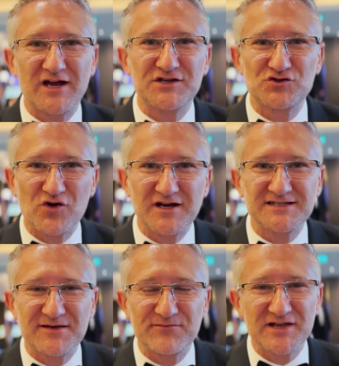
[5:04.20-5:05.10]
and try
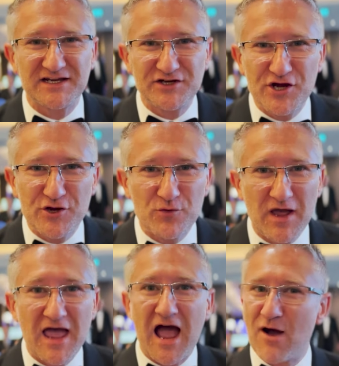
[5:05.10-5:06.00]
something new.
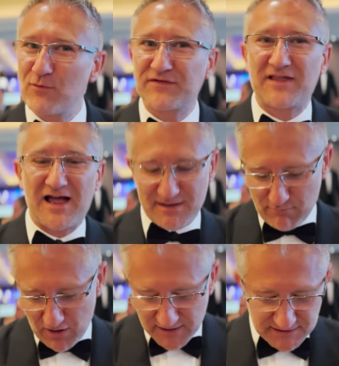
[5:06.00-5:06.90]
And with that in
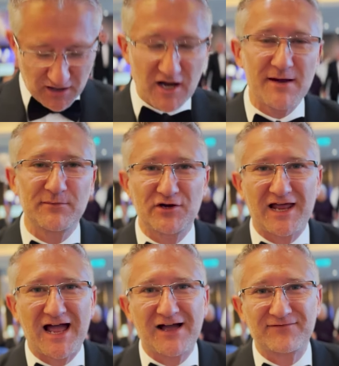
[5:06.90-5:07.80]
mind, I am going to
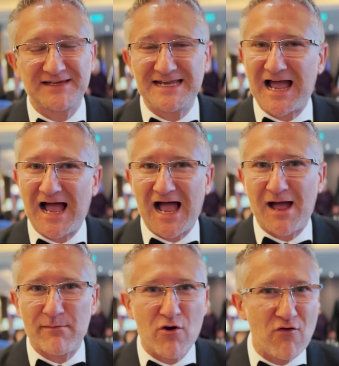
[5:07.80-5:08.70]
have the
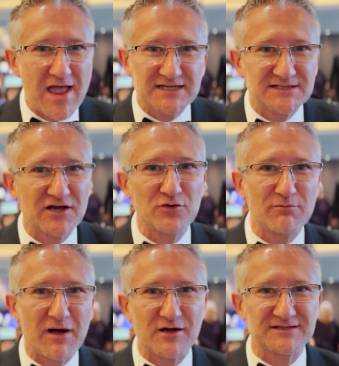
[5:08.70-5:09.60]
amaretto
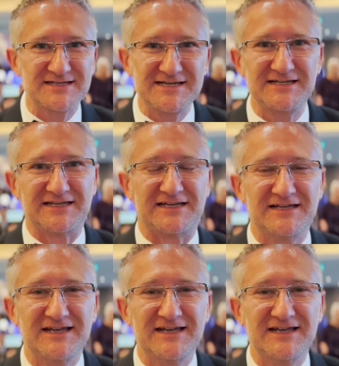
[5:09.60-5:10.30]
martini.